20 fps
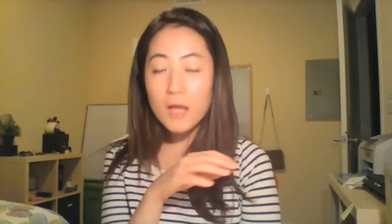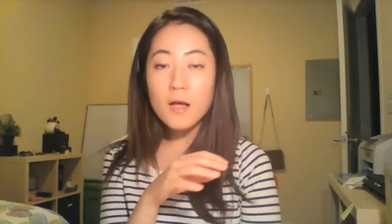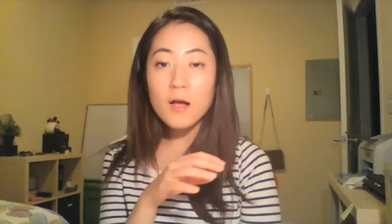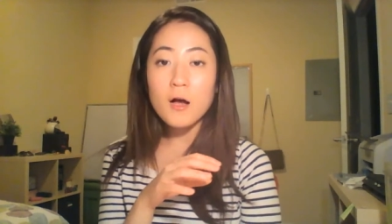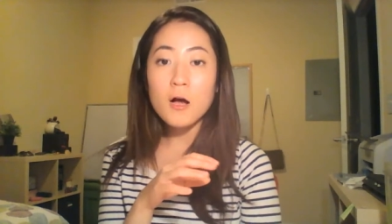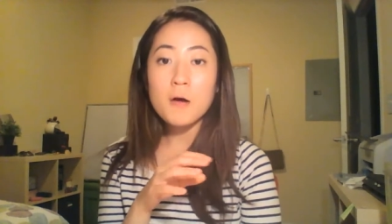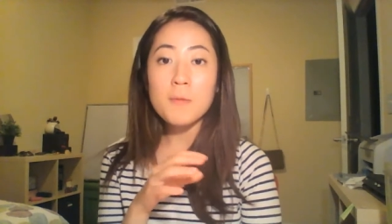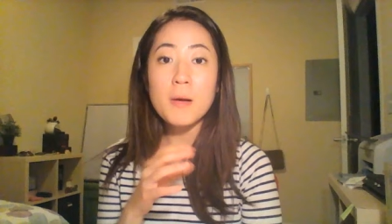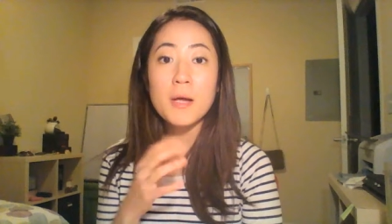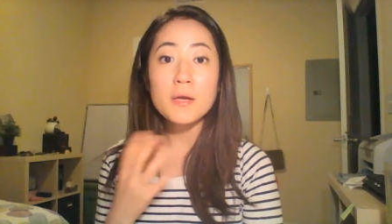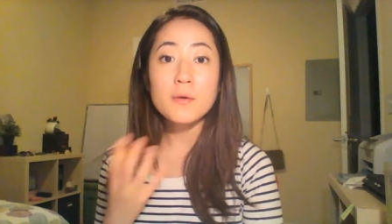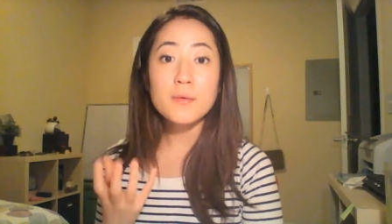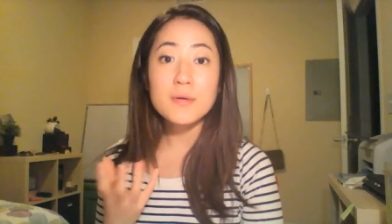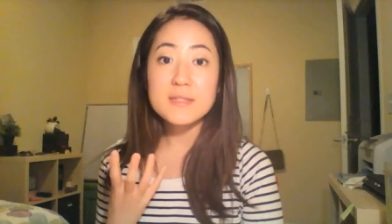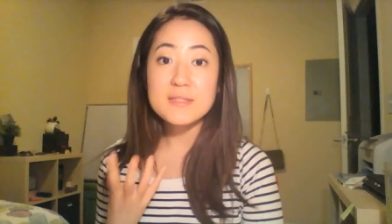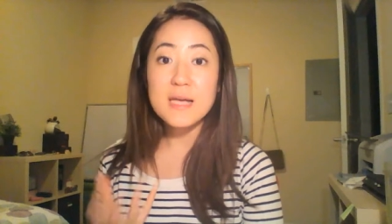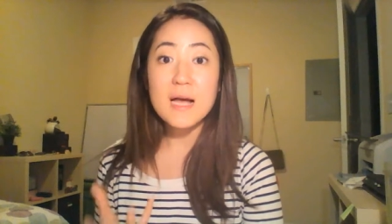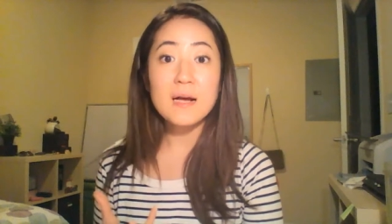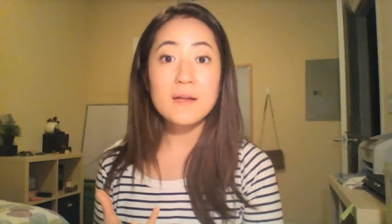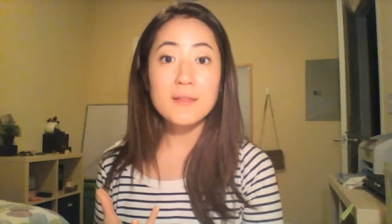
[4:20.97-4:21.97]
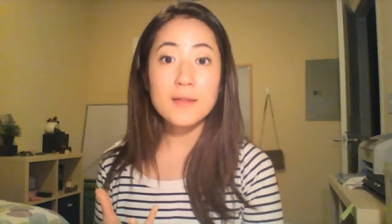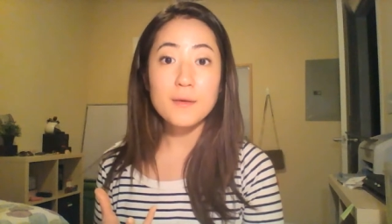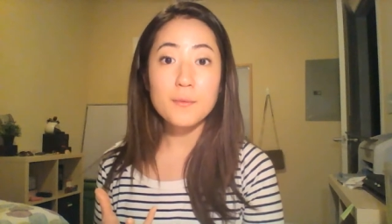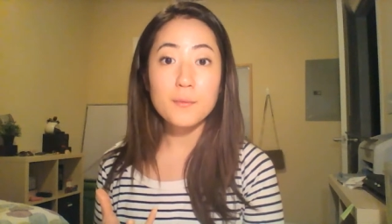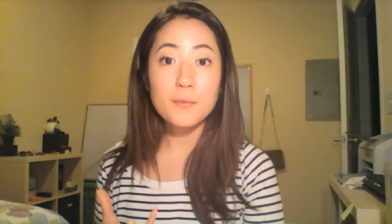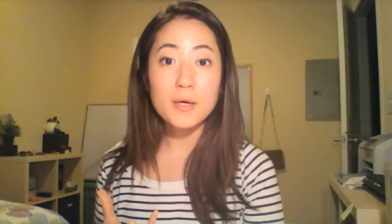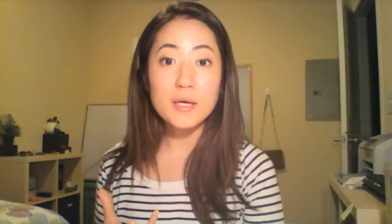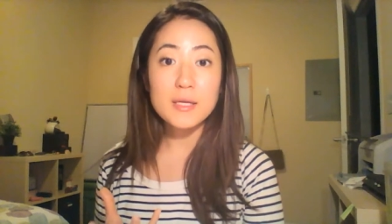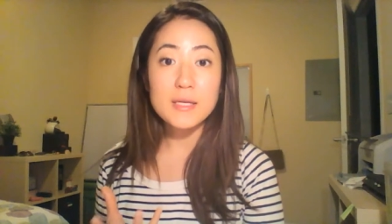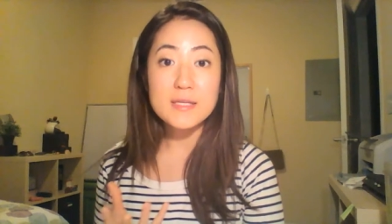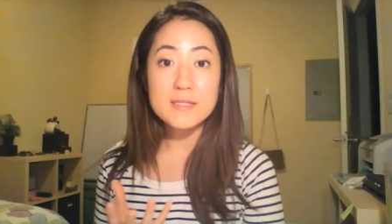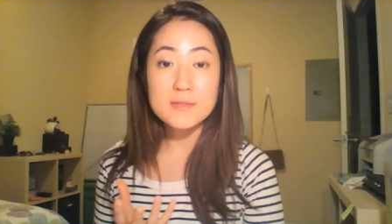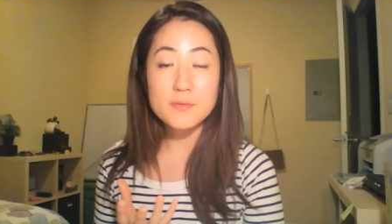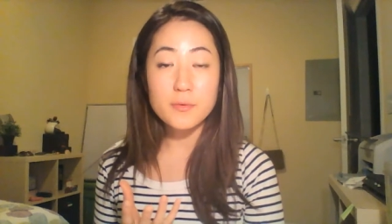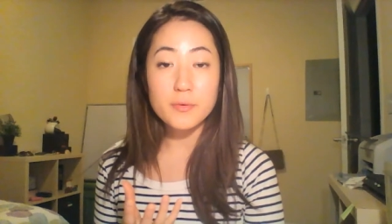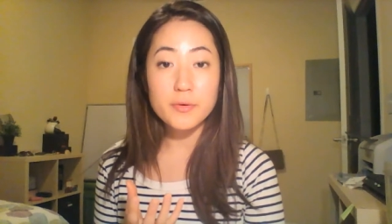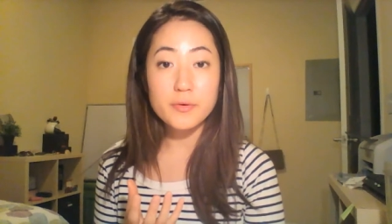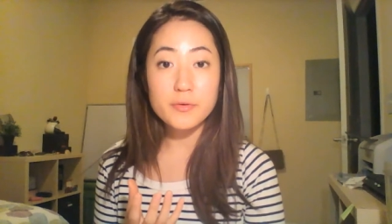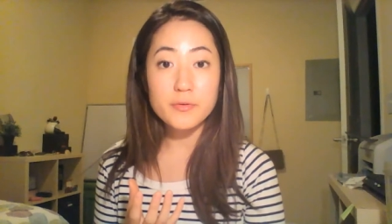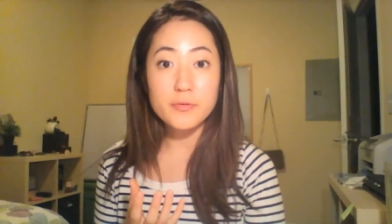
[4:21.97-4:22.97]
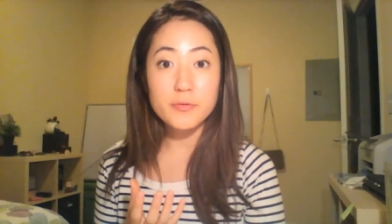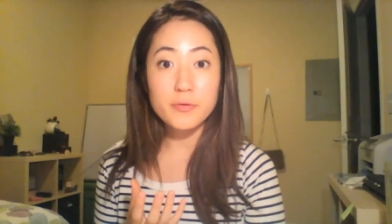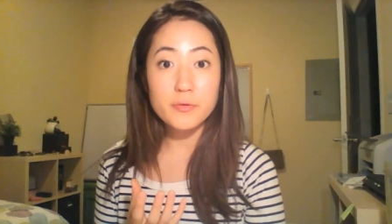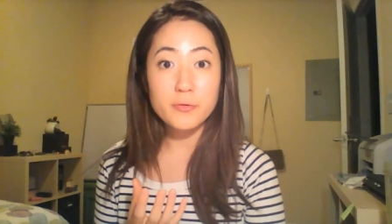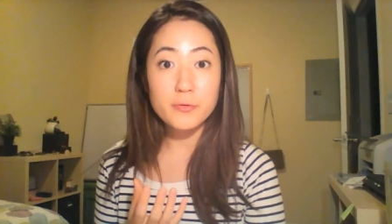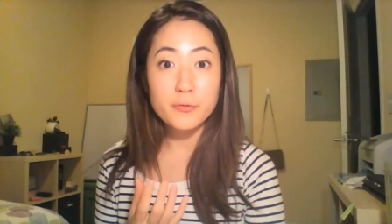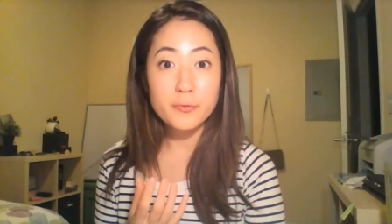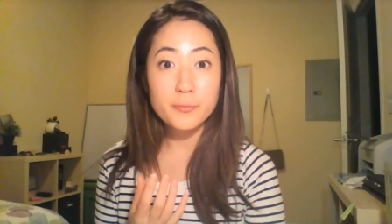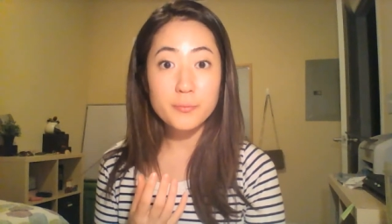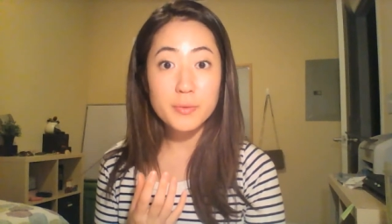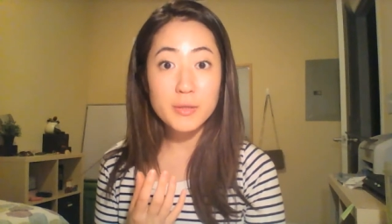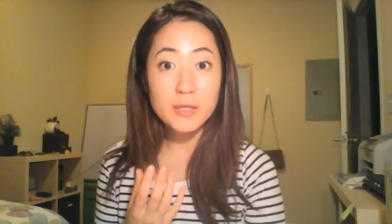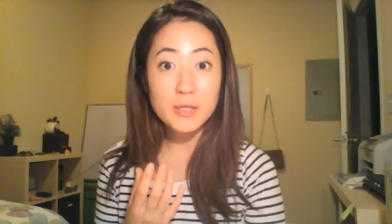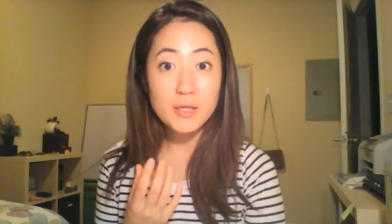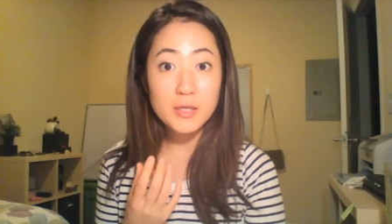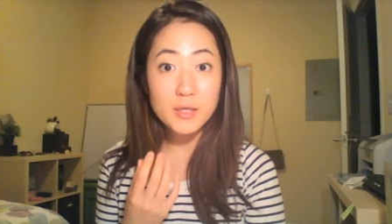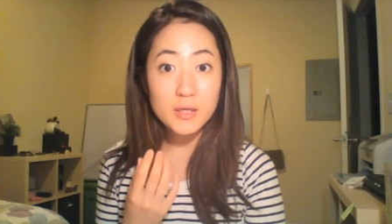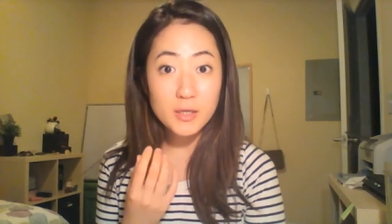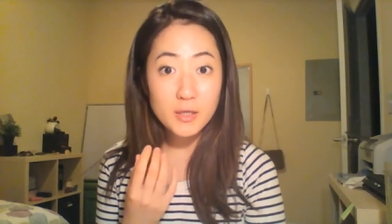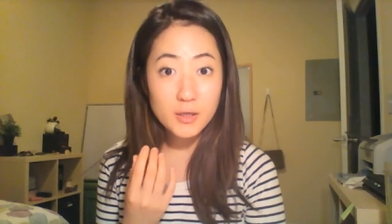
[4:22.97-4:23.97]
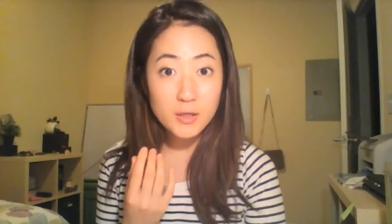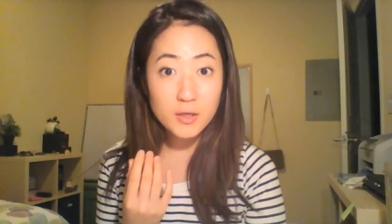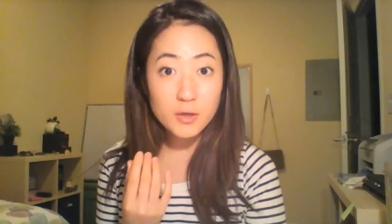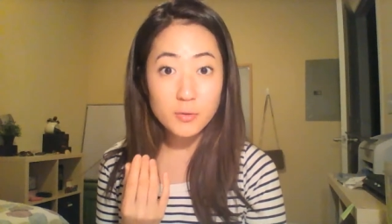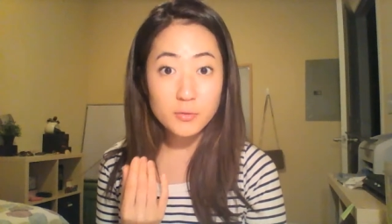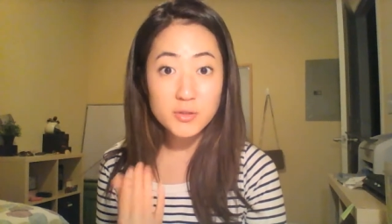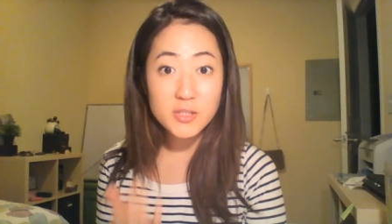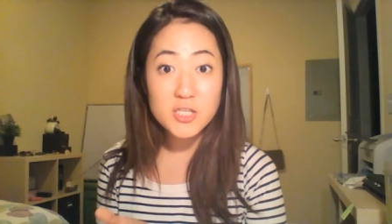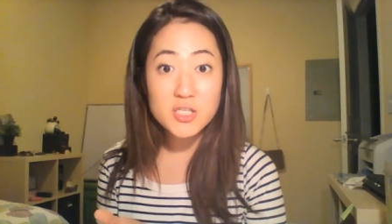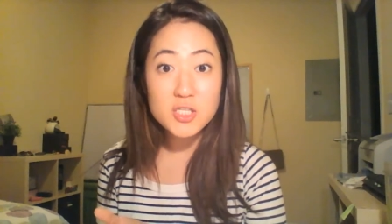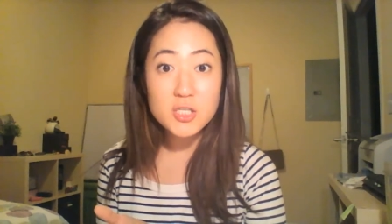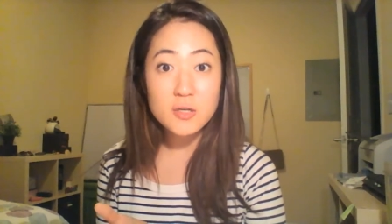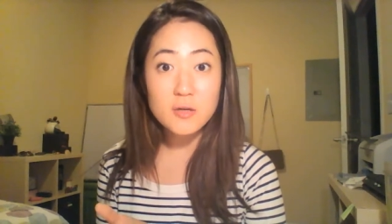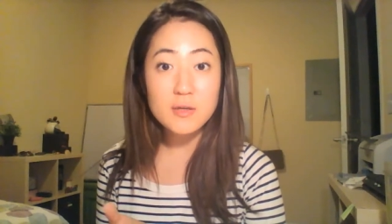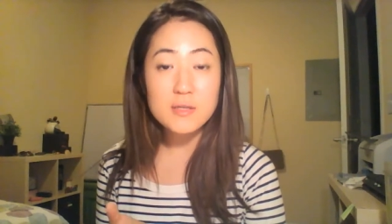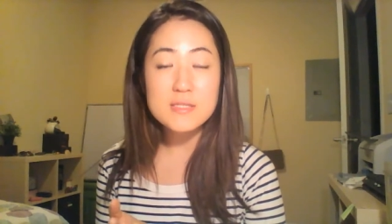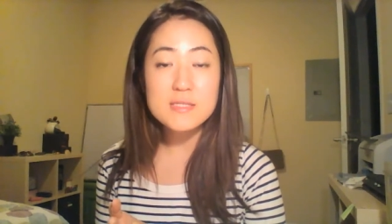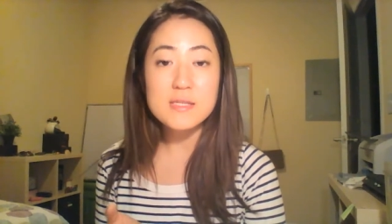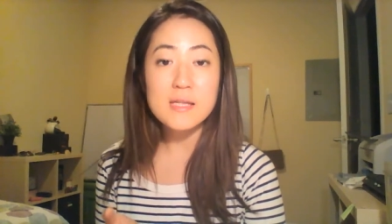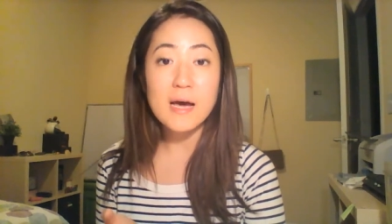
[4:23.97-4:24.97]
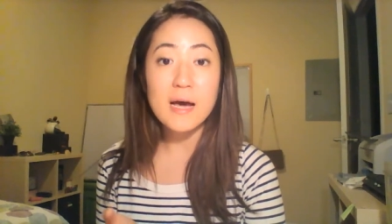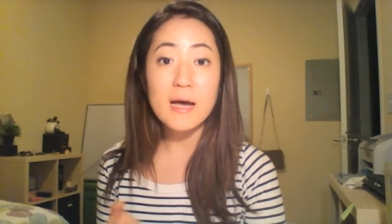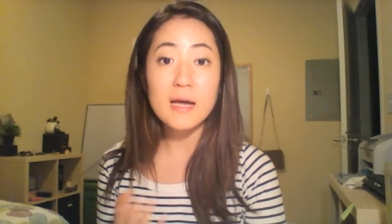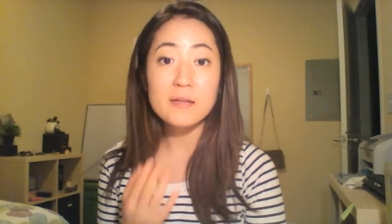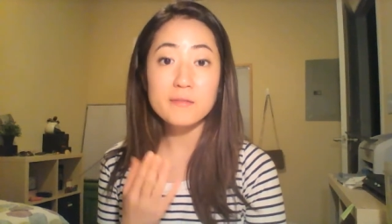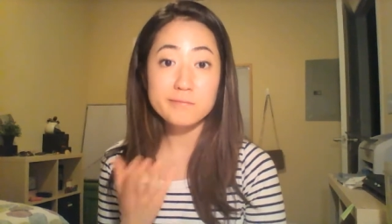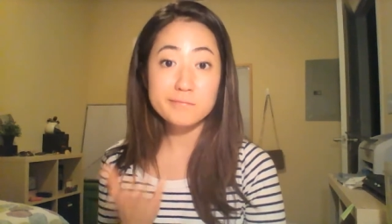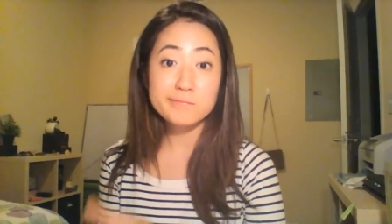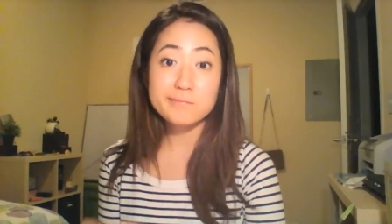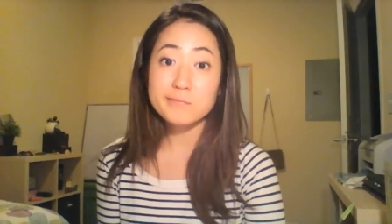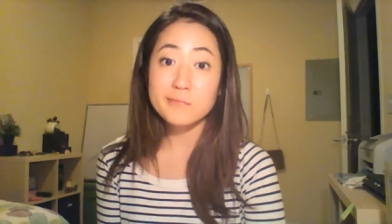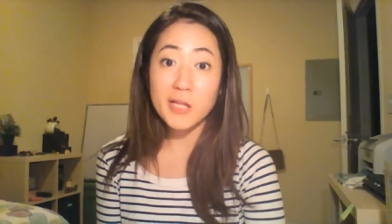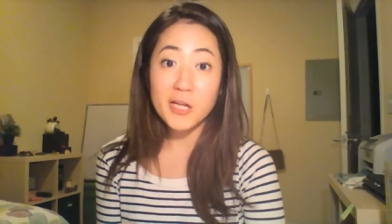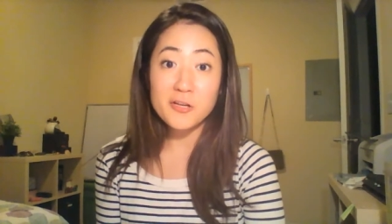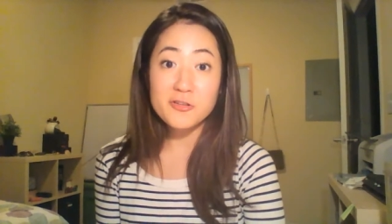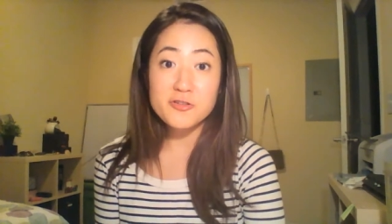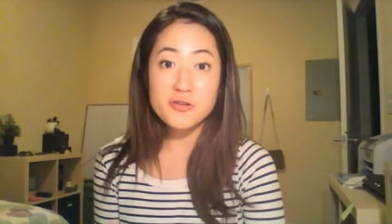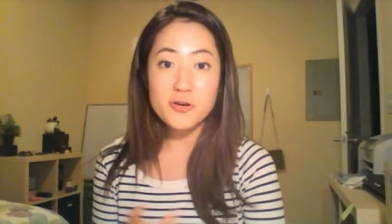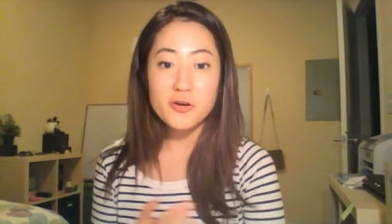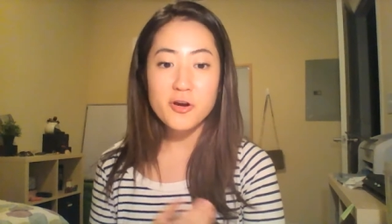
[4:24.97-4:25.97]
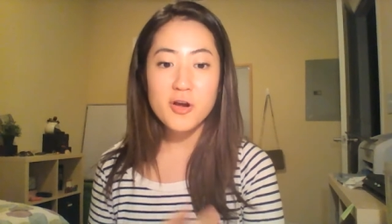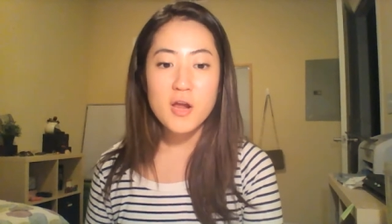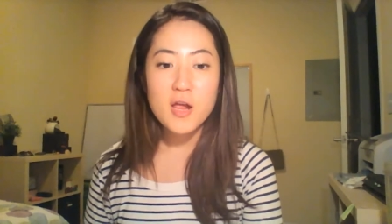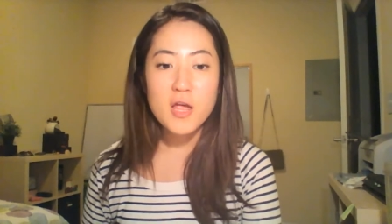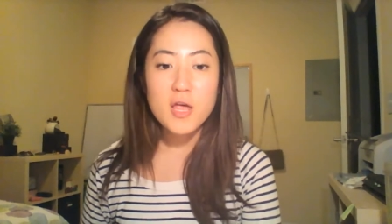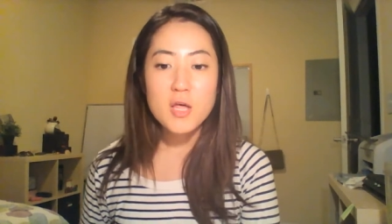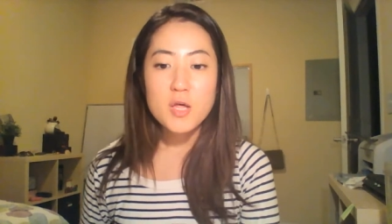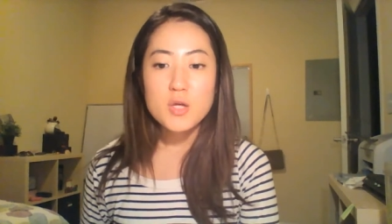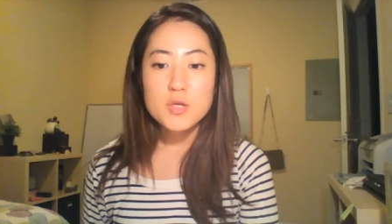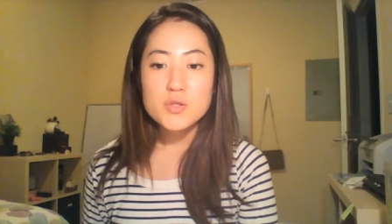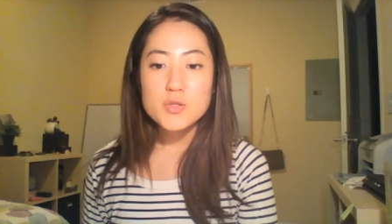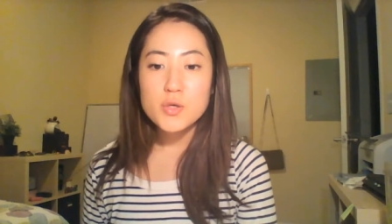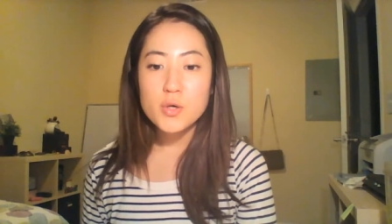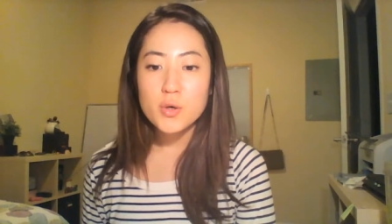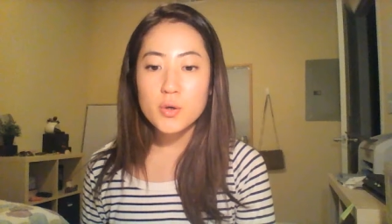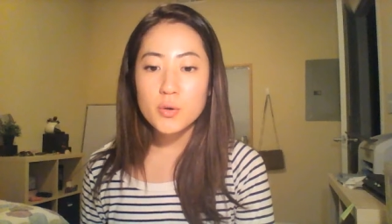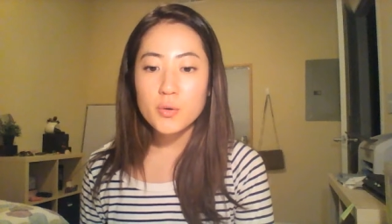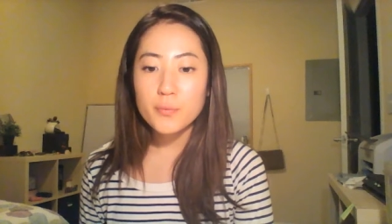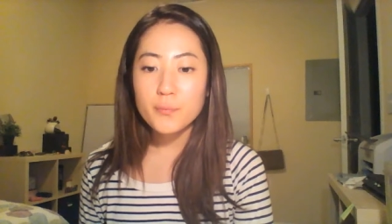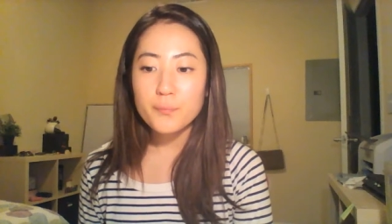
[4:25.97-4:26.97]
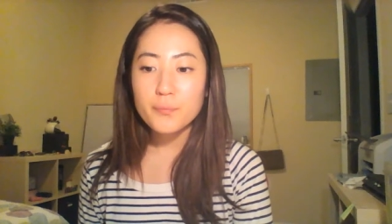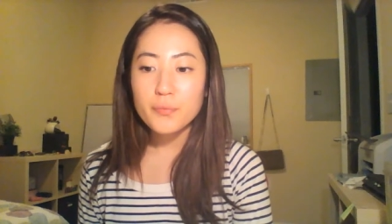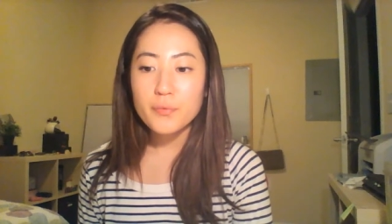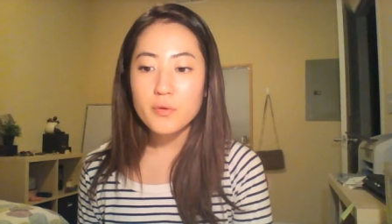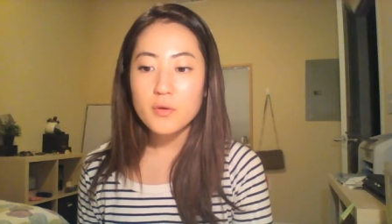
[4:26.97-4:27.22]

I know exactly what he's going to be, teaching us that lecture. So